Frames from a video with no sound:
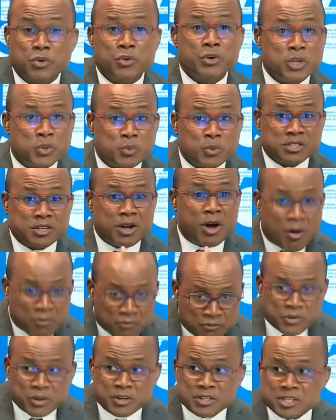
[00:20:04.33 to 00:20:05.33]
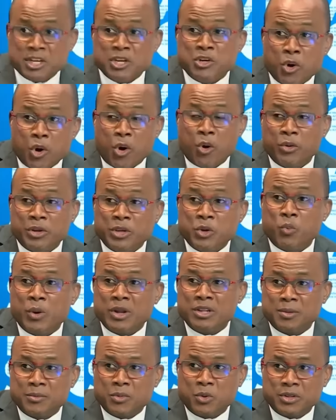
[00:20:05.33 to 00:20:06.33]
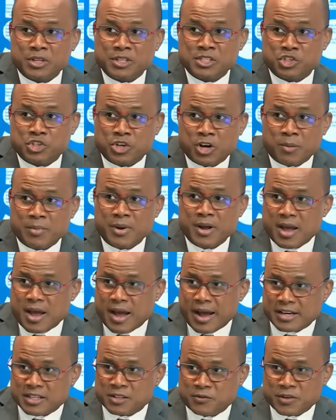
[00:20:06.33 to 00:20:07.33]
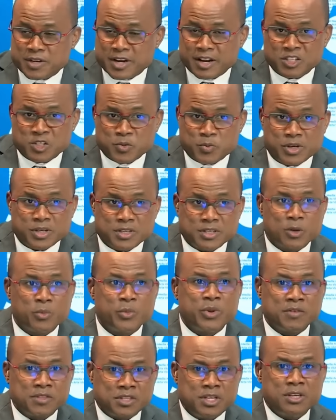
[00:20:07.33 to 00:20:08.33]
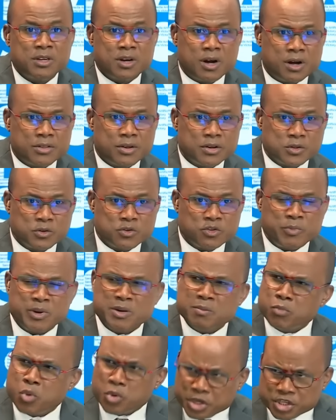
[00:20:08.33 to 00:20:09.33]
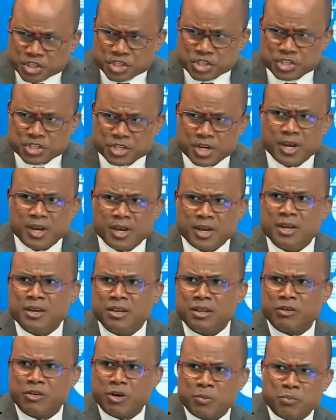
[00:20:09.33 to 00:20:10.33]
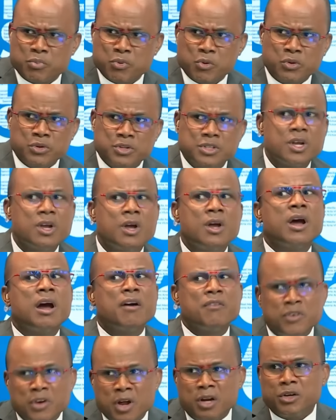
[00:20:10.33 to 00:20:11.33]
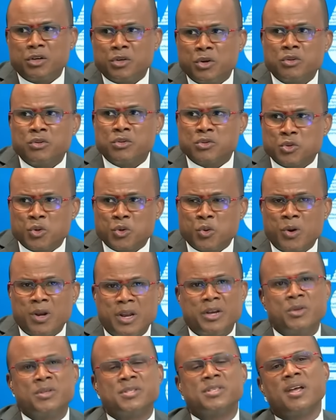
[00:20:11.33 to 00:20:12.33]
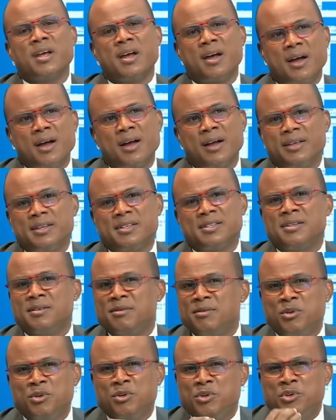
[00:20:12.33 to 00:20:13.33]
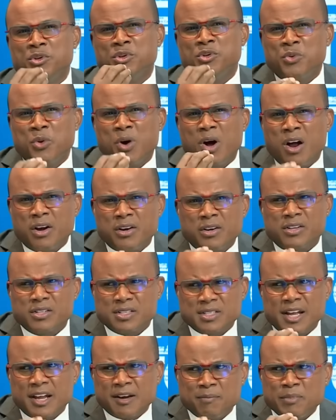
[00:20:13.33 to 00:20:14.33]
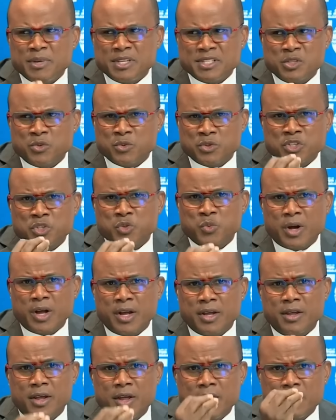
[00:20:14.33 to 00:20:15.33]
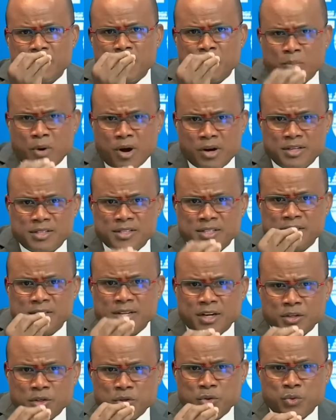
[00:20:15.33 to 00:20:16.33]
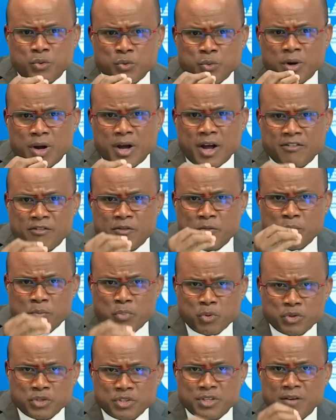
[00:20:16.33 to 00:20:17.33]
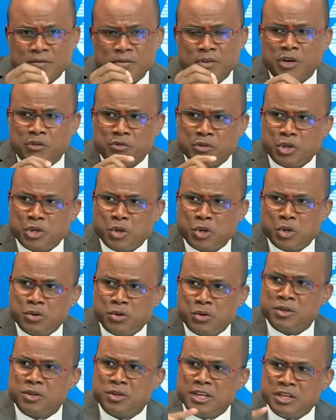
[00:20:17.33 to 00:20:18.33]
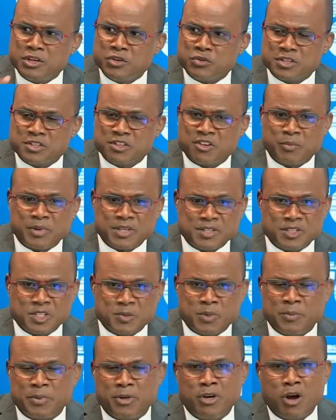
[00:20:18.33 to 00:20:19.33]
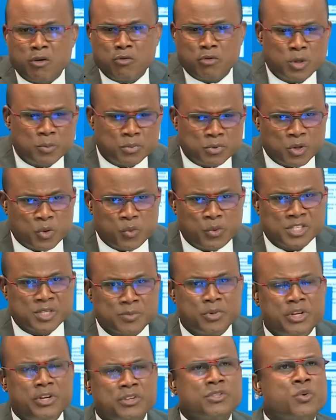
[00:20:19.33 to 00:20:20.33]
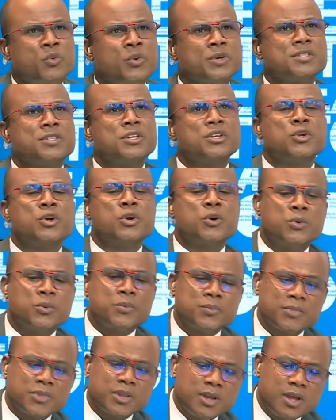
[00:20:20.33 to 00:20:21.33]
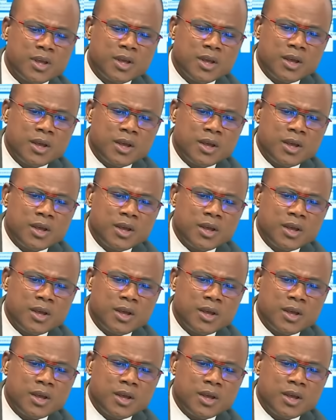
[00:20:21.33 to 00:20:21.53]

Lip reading: So it was obvious in how he went about his job as finance minister. We've seen others who've been bookish in their approach, have not done so well, and you say, you see, you don't understand business, which is why the policies that you have pushed have not redounded to the interest of business people. Long run up to the question, but here's a question now.